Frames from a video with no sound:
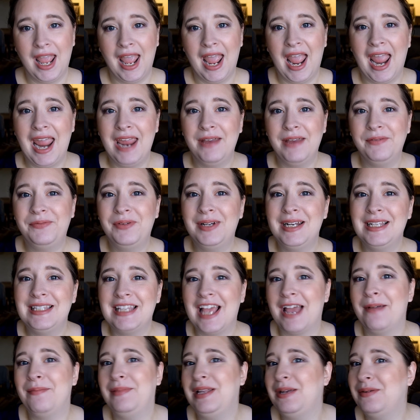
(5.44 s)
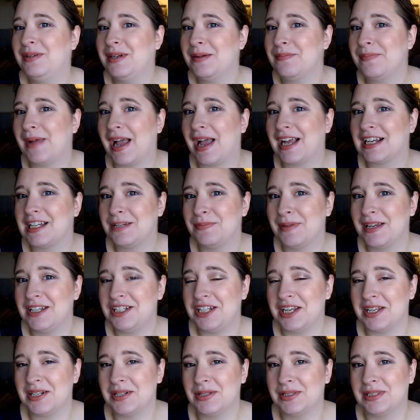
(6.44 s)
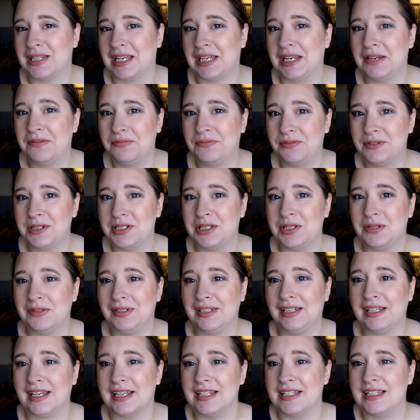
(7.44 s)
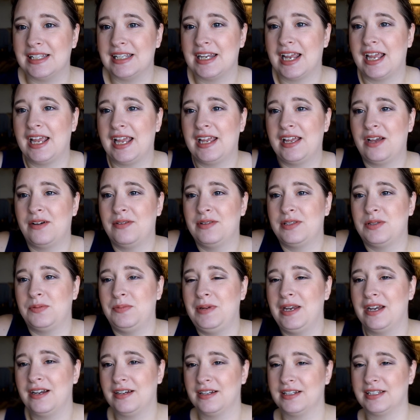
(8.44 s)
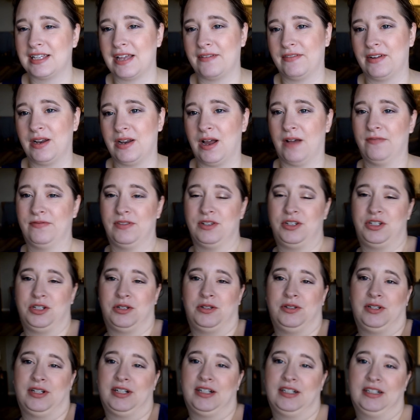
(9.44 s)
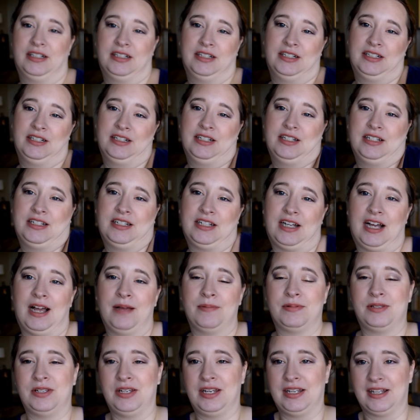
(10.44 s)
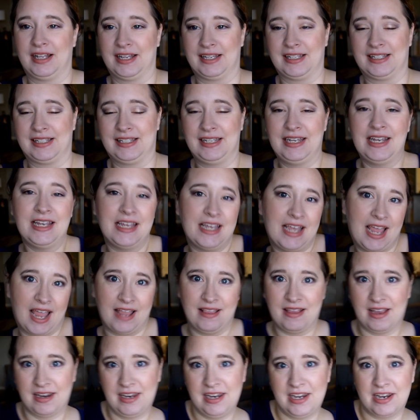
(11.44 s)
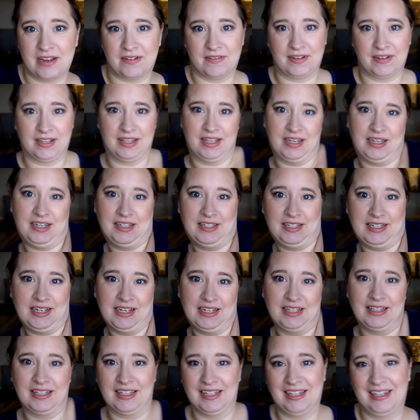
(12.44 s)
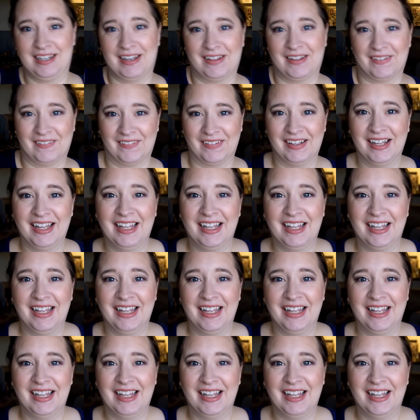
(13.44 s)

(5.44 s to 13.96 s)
Hey everyone, it's Emily. Welcome back to my channel. Thank you for tuning in today. Oh, it's weird because I have an off the shoulder top, so you like see it and then you don't, and then you see it and then you don't.